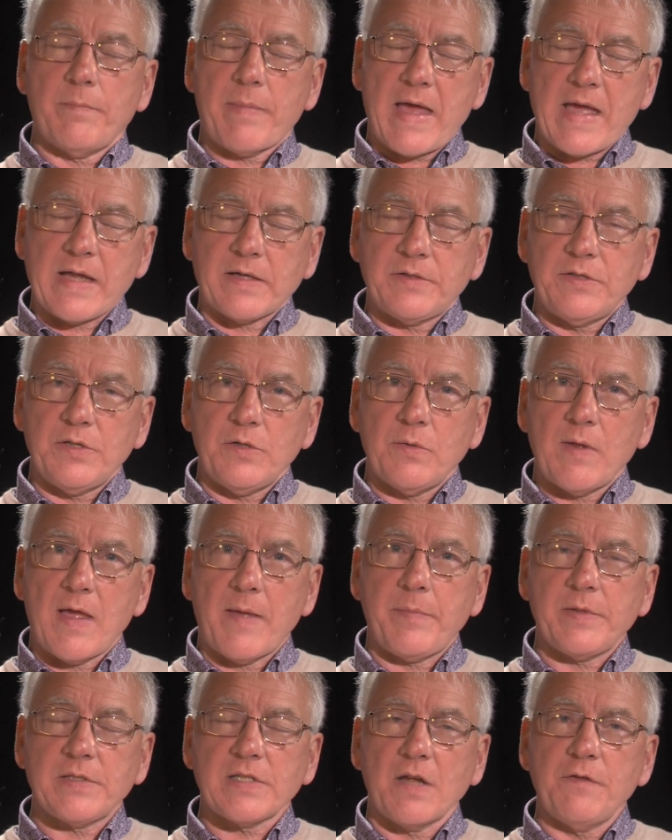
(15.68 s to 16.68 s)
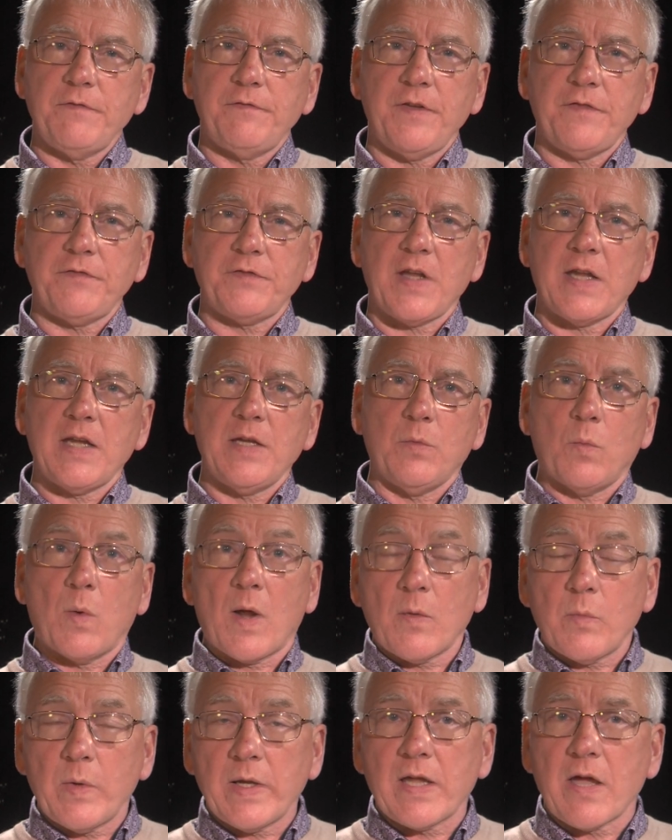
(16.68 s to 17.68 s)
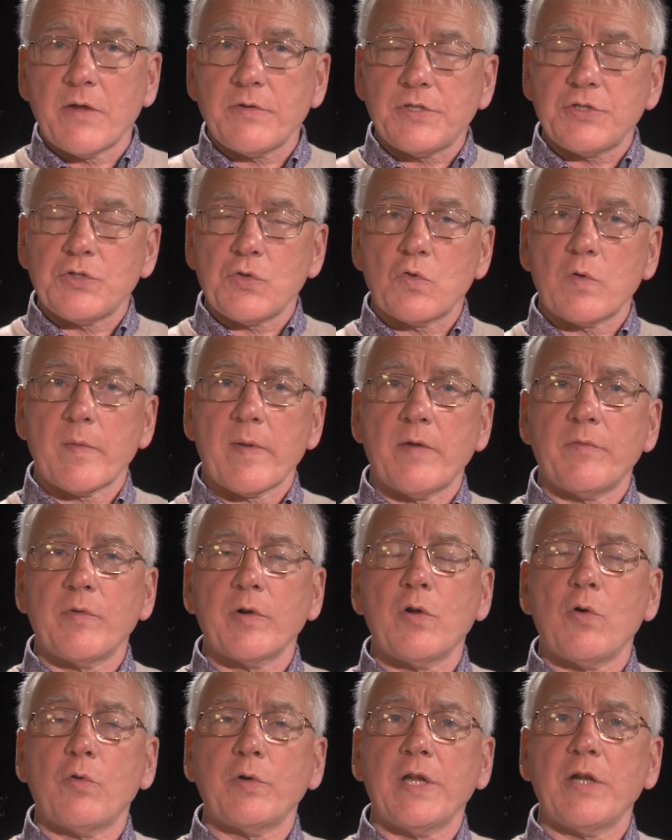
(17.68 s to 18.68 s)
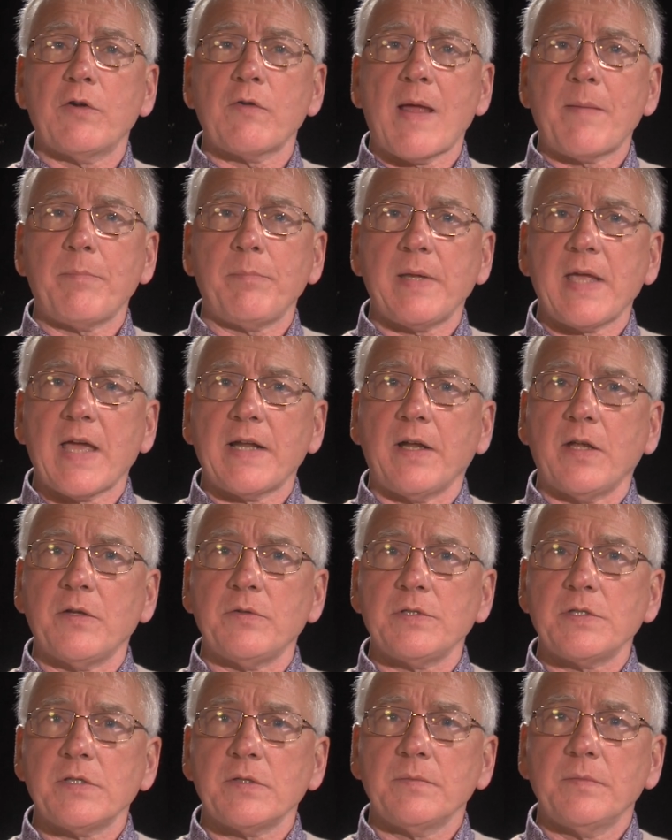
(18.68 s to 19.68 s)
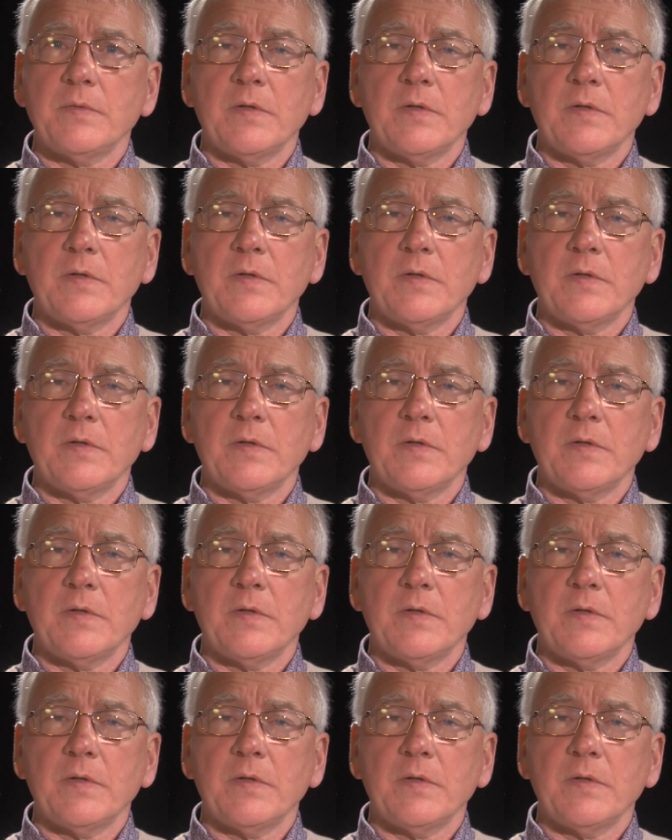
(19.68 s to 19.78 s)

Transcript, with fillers: back to episode 15 where we're going to talk about recording grand pianos.